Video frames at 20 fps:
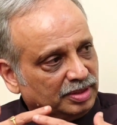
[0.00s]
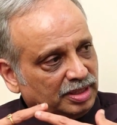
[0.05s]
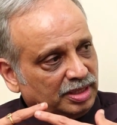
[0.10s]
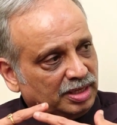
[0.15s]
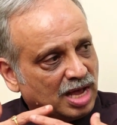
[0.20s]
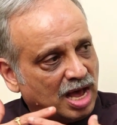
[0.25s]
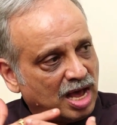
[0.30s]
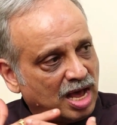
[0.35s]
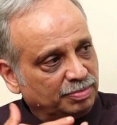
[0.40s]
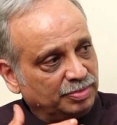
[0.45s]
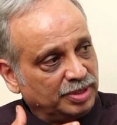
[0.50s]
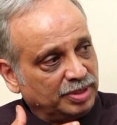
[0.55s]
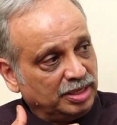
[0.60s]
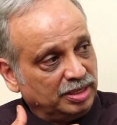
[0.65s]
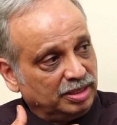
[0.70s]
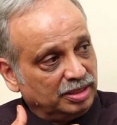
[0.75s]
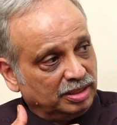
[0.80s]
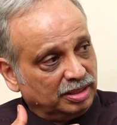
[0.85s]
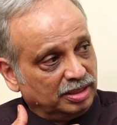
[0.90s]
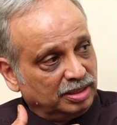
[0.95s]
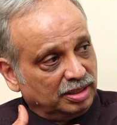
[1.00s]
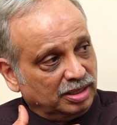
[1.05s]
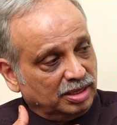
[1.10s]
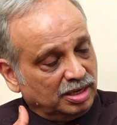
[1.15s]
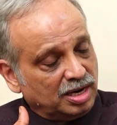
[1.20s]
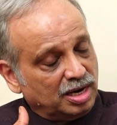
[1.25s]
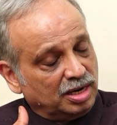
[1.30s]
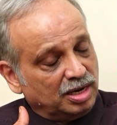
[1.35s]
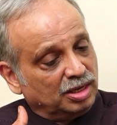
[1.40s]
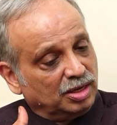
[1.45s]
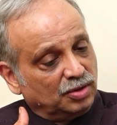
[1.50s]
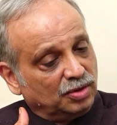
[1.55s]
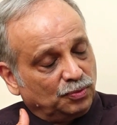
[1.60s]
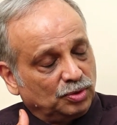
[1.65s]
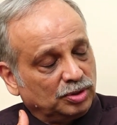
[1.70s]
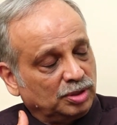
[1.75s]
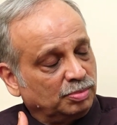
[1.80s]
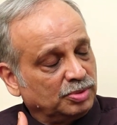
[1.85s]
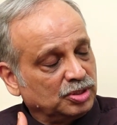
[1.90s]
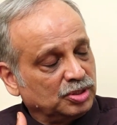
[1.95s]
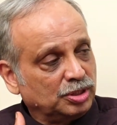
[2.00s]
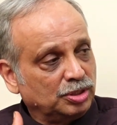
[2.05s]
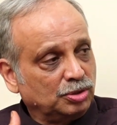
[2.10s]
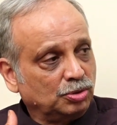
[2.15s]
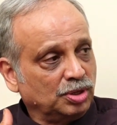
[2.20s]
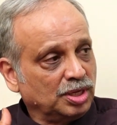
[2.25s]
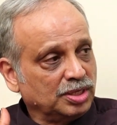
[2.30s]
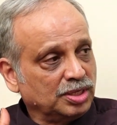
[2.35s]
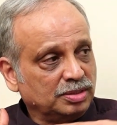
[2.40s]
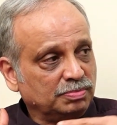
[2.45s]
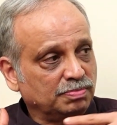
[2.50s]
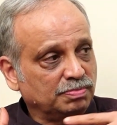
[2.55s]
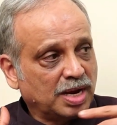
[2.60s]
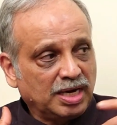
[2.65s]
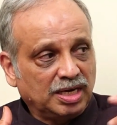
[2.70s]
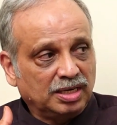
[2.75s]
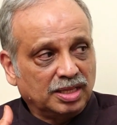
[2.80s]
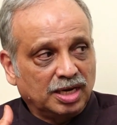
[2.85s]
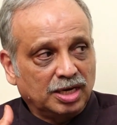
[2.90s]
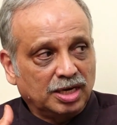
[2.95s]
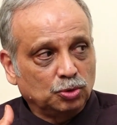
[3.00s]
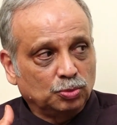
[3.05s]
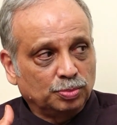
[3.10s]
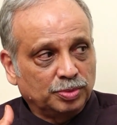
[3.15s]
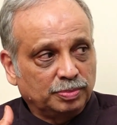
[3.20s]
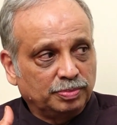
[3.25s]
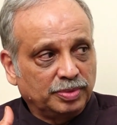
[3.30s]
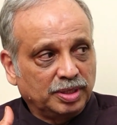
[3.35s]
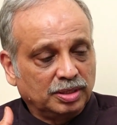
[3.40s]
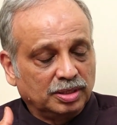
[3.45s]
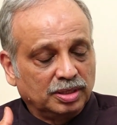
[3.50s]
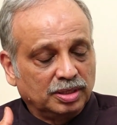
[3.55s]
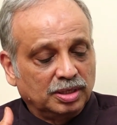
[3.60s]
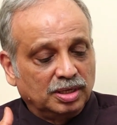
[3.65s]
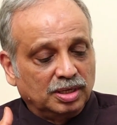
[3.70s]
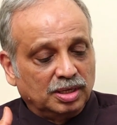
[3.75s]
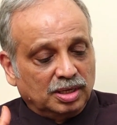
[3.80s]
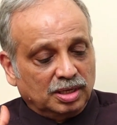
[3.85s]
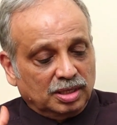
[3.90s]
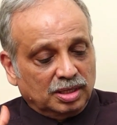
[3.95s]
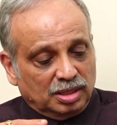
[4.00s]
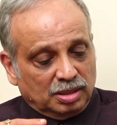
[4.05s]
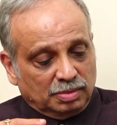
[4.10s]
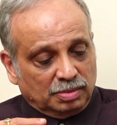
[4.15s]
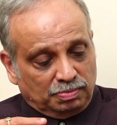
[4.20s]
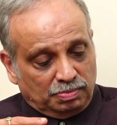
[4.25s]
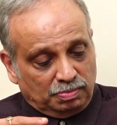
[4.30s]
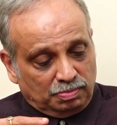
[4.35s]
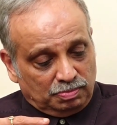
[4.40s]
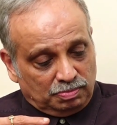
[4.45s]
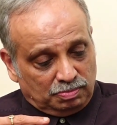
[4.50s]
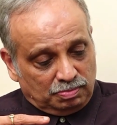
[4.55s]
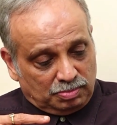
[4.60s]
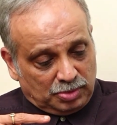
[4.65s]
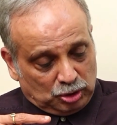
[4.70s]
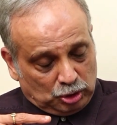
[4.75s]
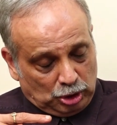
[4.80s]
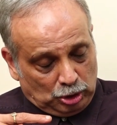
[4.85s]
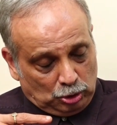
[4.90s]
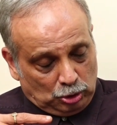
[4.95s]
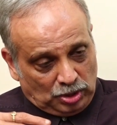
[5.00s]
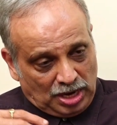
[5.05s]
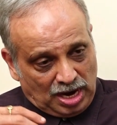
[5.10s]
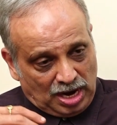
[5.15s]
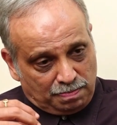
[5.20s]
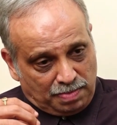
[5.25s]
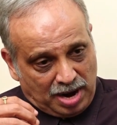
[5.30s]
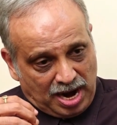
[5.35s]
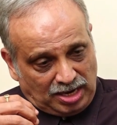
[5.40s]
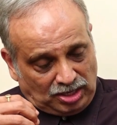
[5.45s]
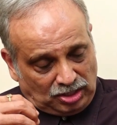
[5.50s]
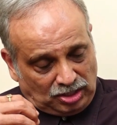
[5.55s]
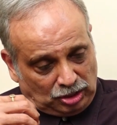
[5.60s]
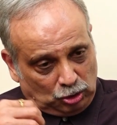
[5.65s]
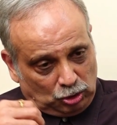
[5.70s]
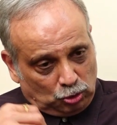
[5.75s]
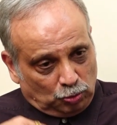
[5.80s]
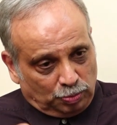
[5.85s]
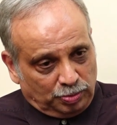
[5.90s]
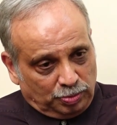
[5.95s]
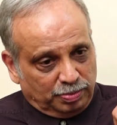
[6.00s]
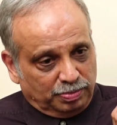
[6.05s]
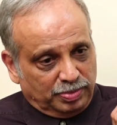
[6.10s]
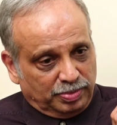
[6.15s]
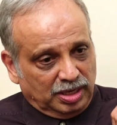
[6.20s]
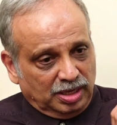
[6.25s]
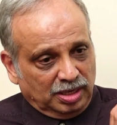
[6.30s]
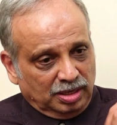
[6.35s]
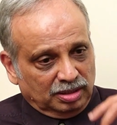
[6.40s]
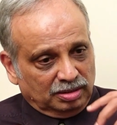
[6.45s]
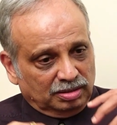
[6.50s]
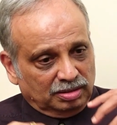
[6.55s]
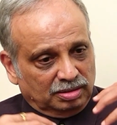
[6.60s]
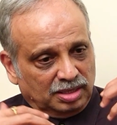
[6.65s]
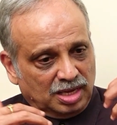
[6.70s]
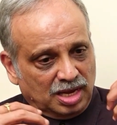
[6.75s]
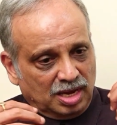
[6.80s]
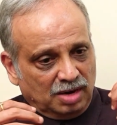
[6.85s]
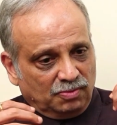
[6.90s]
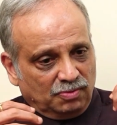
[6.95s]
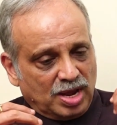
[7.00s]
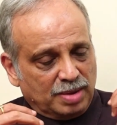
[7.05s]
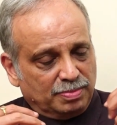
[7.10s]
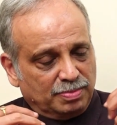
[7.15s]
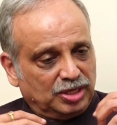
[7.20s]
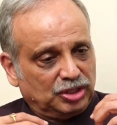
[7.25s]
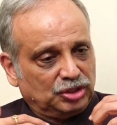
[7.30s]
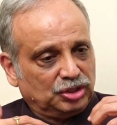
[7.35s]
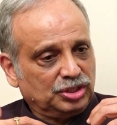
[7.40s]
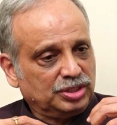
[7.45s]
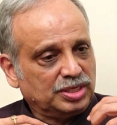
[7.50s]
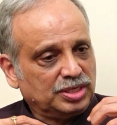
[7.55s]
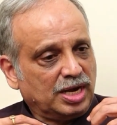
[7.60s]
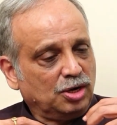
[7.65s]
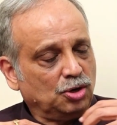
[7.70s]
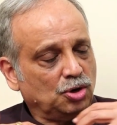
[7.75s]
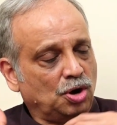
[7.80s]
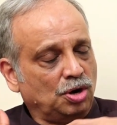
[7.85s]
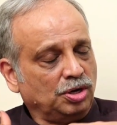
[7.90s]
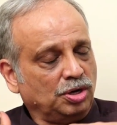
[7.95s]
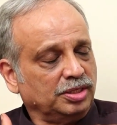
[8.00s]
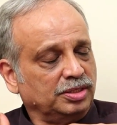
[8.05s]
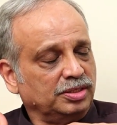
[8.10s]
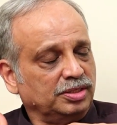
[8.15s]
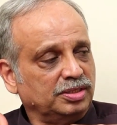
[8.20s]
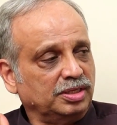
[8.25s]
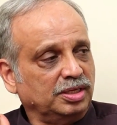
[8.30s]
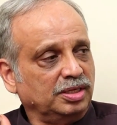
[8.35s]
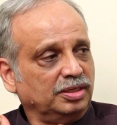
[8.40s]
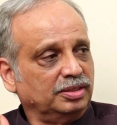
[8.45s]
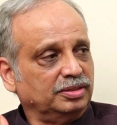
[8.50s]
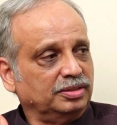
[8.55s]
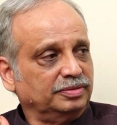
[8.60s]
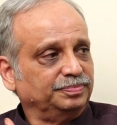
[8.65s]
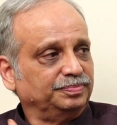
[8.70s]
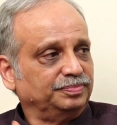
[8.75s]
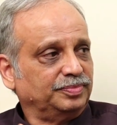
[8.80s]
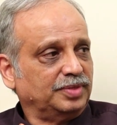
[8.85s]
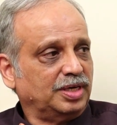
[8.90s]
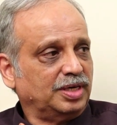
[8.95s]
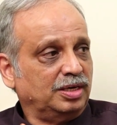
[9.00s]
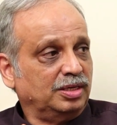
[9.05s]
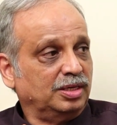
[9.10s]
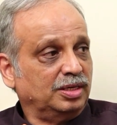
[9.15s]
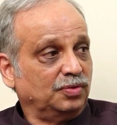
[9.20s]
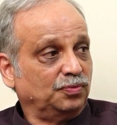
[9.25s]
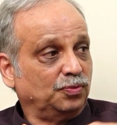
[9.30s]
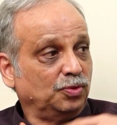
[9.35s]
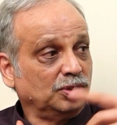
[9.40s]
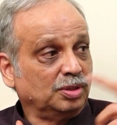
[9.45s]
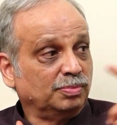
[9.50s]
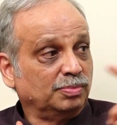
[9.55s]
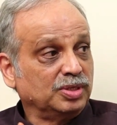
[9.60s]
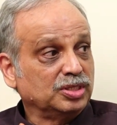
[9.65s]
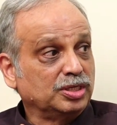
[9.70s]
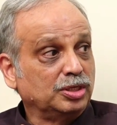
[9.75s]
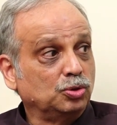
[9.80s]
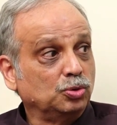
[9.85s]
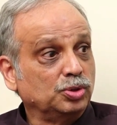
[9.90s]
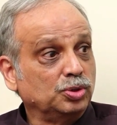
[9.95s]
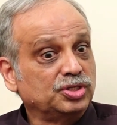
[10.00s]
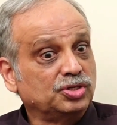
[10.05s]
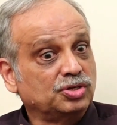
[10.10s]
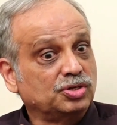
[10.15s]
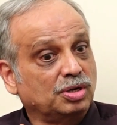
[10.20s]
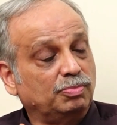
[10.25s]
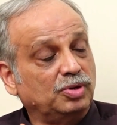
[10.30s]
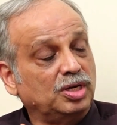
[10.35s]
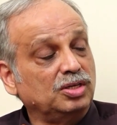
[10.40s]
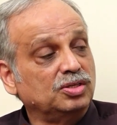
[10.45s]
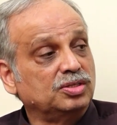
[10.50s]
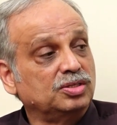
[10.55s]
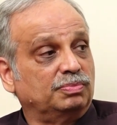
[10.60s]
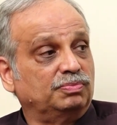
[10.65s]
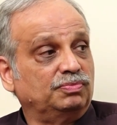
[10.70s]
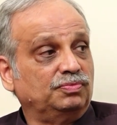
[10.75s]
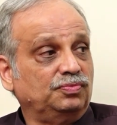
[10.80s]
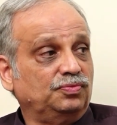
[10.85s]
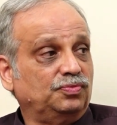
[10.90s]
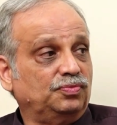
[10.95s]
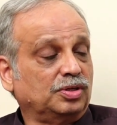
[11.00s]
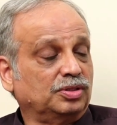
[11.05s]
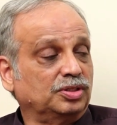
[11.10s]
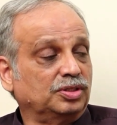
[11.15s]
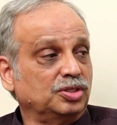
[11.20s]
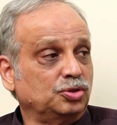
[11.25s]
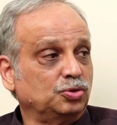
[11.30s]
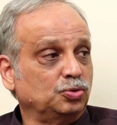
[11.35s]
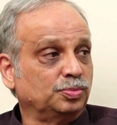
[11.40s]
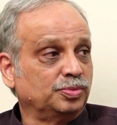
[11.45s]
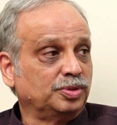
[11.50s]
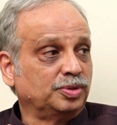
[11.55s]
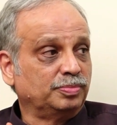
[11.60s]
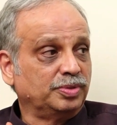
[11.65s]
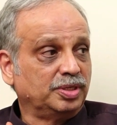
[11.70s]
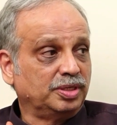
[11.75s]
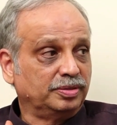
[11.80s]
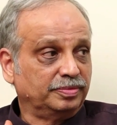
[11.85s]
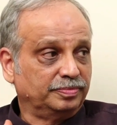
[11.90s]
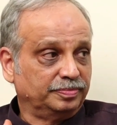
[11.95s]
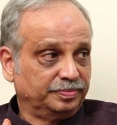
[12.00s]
in harmony. And therefore, the mosquito doesn't bite that human being. The mosquito that bites the human being, their vibrations are not in sync. And therefore, the mosquito is troublesome for this human being.